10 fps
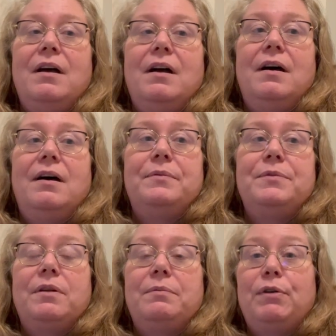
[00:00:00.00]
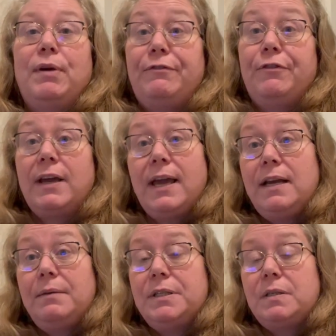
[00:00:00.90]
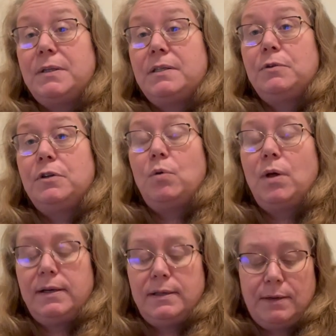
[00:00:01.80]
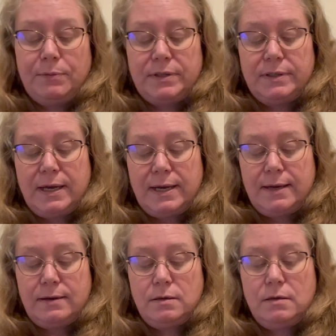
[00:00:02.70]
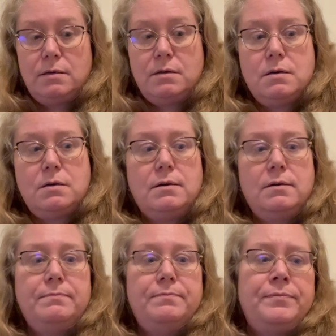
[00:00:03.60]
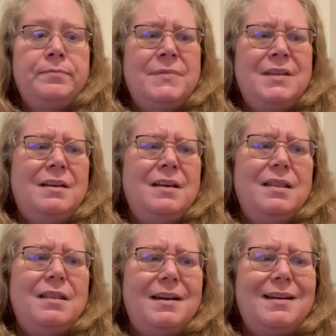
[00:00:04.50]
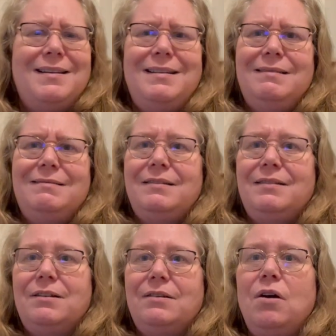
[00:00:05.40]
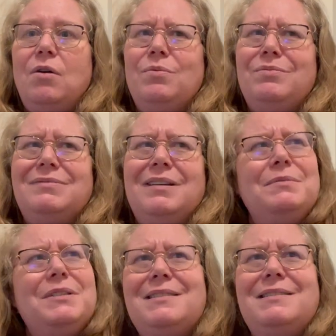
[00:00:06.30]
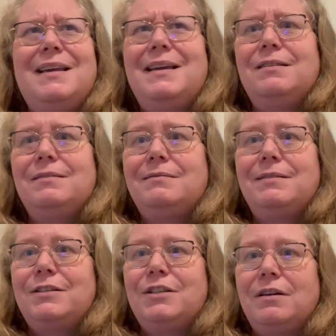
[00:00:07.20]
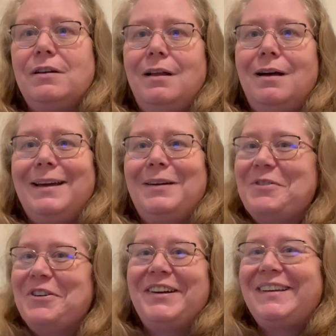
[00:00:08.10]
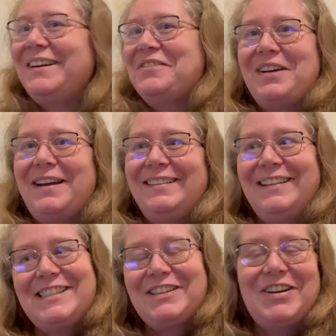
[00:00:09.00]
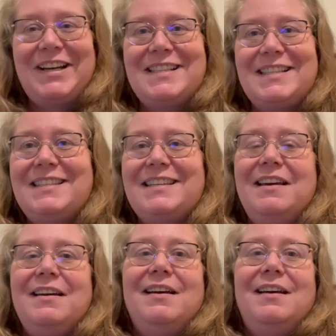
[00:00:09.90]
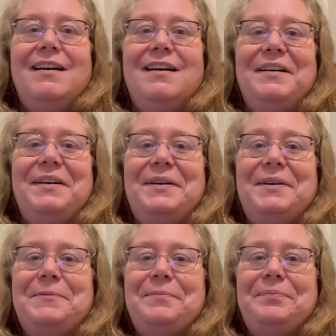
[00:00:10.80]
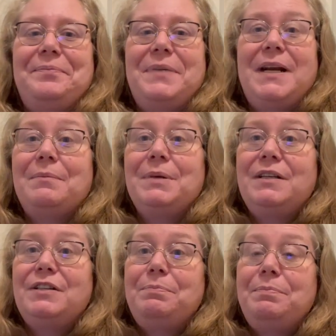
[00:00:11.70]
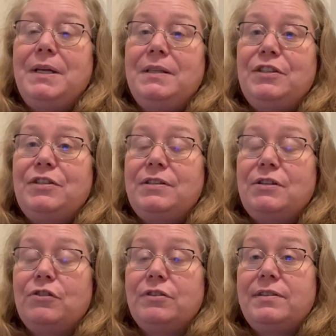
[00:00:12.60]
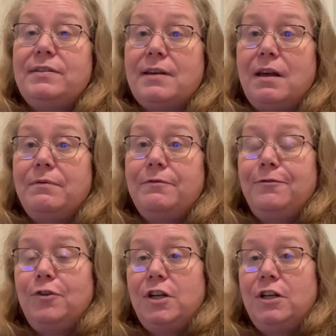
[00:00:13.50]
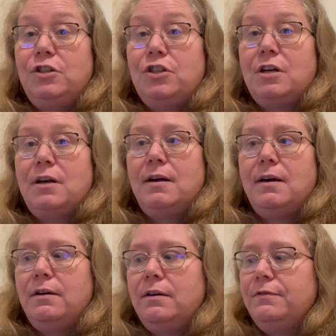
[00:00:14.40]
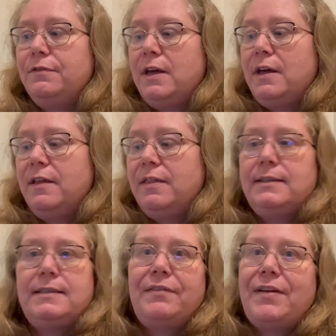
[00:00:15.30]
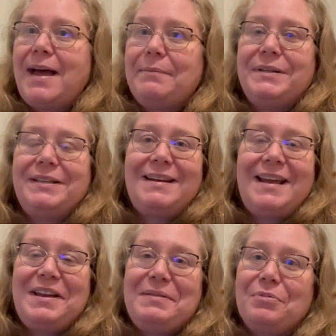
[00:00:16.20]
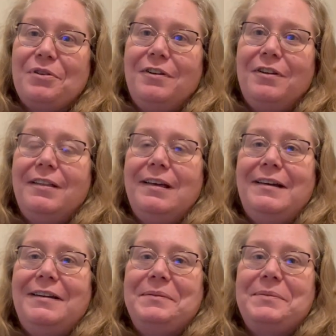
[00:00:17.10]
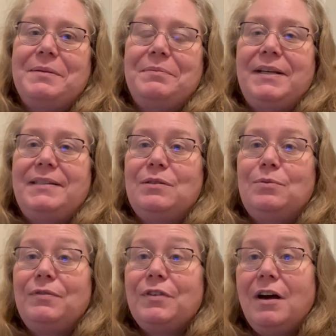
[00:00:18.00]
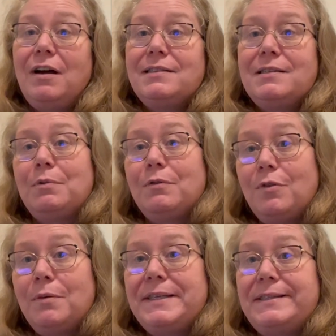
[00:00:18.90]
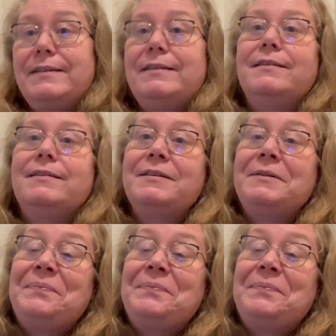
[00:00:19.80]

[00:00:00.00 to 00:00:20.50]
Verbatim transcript: Um, so that'll be great for Gabe to spend some good quality time with his dad. Um, then I, oh, I'm just like chugging along at work, writing lots of grants. Um, but I'm going to insert some footage of things that have happened in April, um, some places we've gone, some performances.